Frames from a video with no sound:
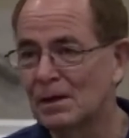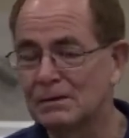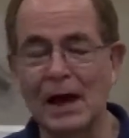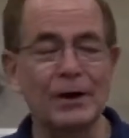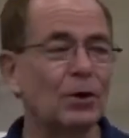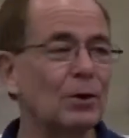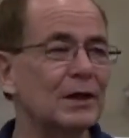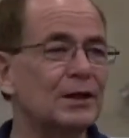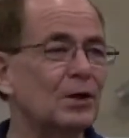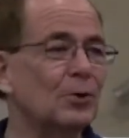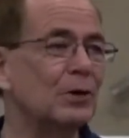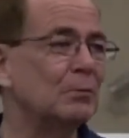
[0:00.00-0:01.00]
Not only
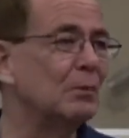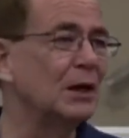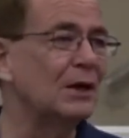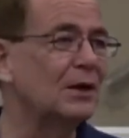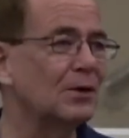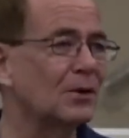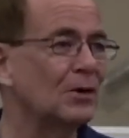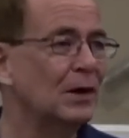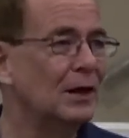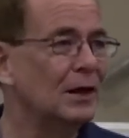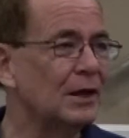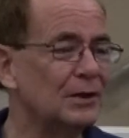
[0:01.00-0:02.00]
you and me here
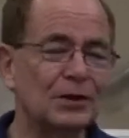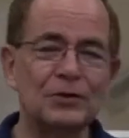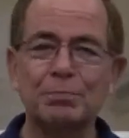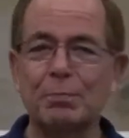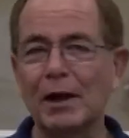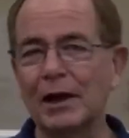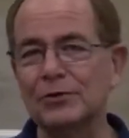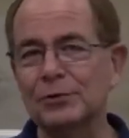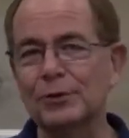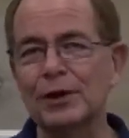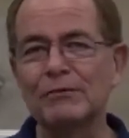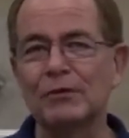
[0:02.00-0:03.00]
in this place
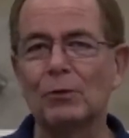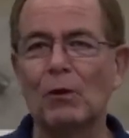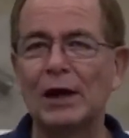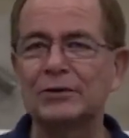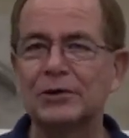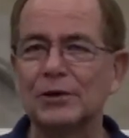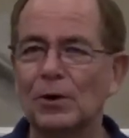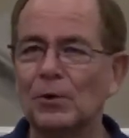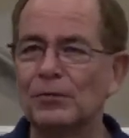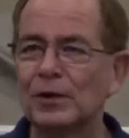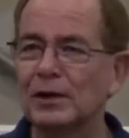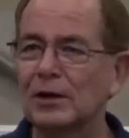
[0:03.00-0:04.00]
or even watching
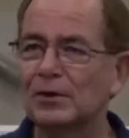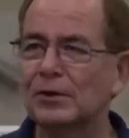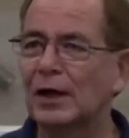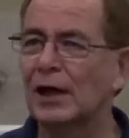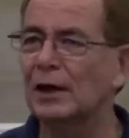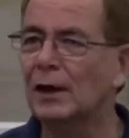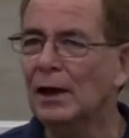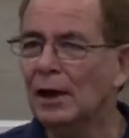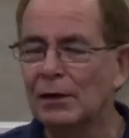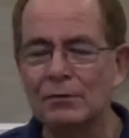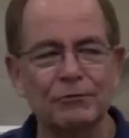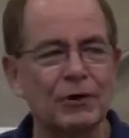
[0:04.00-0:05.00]
over the internet.
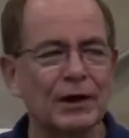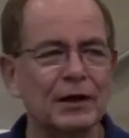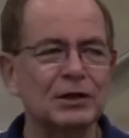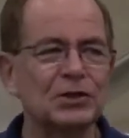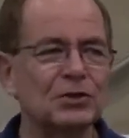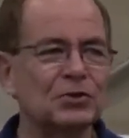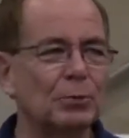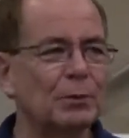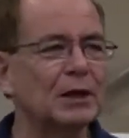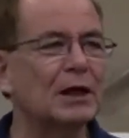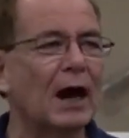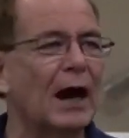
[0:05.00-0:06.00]
Friend, listen to
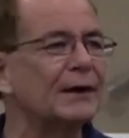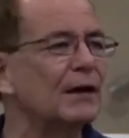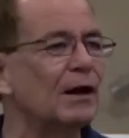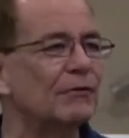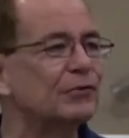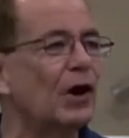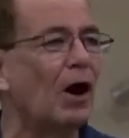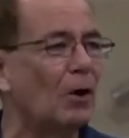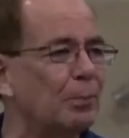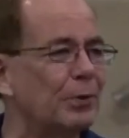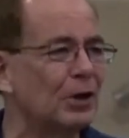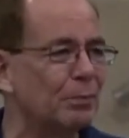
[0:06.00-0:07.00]
me. God loves all
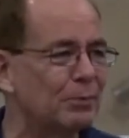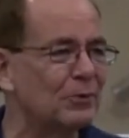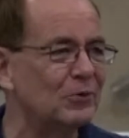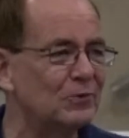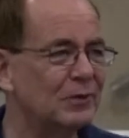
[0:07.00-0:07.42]
people.